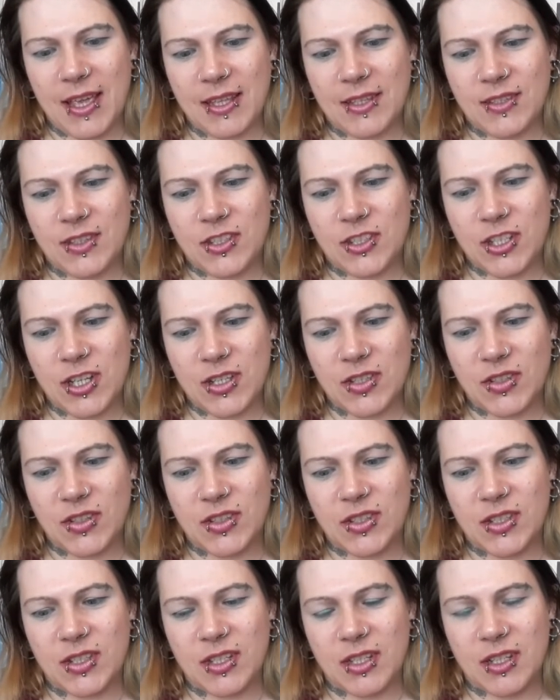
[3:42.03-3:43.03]
it's
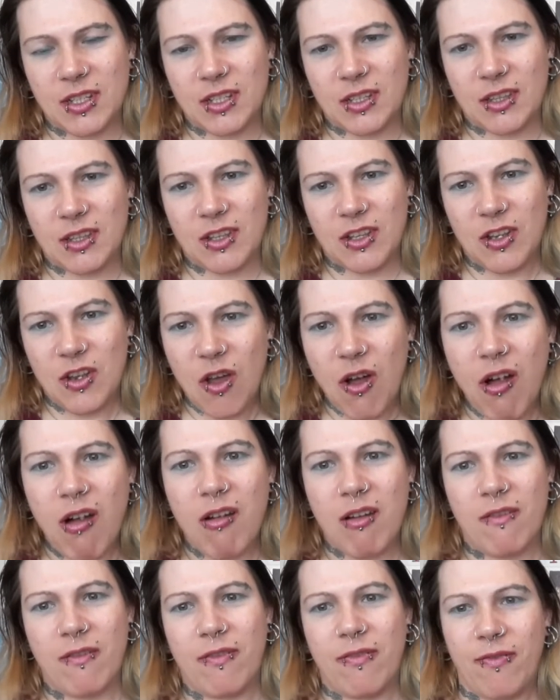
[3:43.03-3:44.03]
just
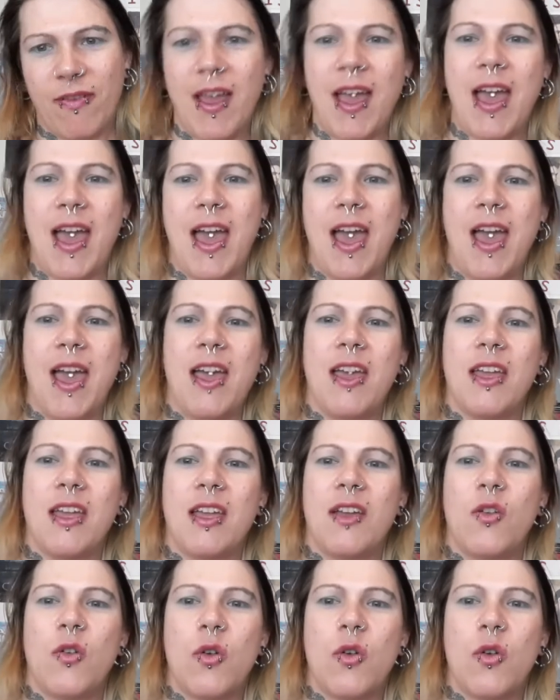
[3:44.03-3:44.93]
not fair